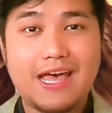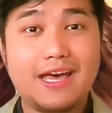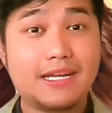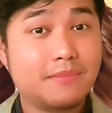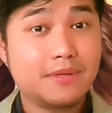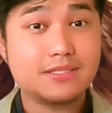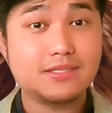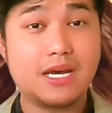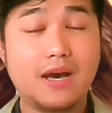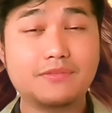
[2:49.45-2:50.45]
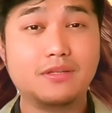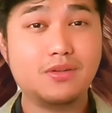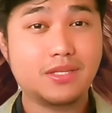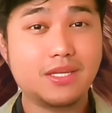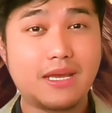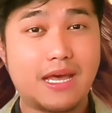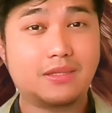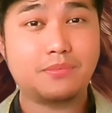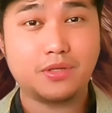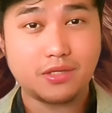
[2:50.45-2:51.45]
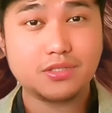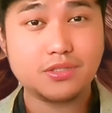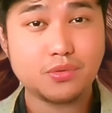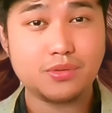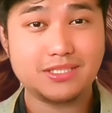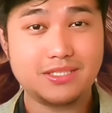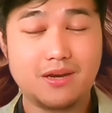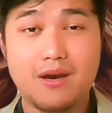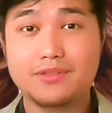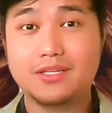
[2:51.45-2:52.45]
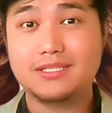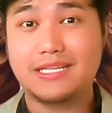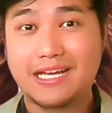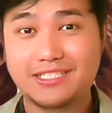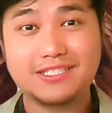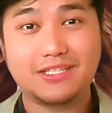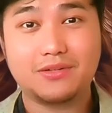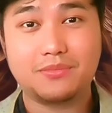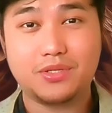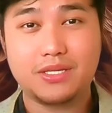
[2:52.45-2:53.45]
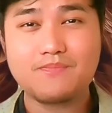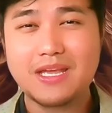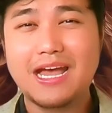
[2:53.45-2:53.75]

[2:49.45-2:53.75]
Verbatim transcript: And I must say, after looking at the production quality of the sashing ceremony,